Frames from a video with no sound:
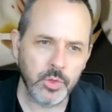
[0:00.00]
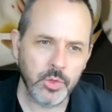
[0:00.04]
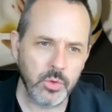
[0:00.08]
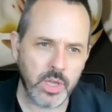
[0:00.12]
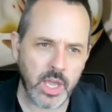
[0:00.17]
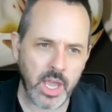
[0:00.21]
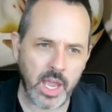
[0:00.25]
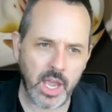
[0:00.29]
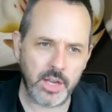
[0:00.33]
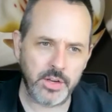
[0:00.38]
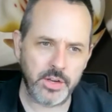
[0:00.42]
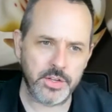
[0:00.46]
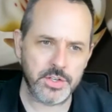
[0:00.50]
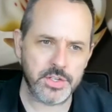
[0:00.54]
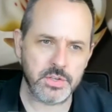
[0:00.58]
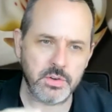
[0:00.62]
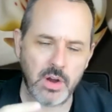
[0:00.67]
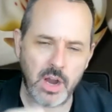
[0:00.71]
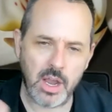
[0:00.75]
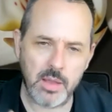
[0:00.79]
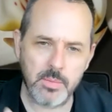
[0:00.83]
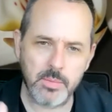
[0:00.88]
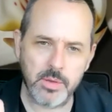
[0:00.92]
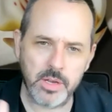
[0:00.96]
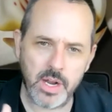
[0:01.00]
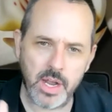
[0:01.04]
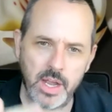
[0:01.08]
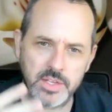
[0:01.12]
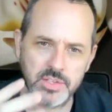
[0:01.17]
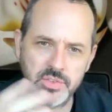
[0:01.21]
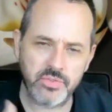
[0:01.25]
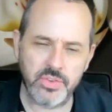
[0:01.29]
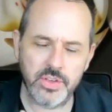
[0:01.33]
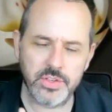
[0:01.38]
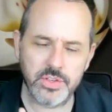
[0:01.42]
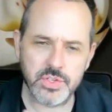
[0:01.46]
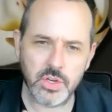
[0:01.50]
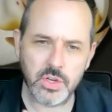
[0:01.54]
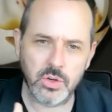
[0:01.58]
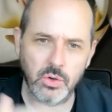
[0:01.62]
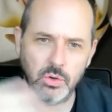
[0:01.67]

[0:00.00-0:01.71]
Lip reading: You can't describe it as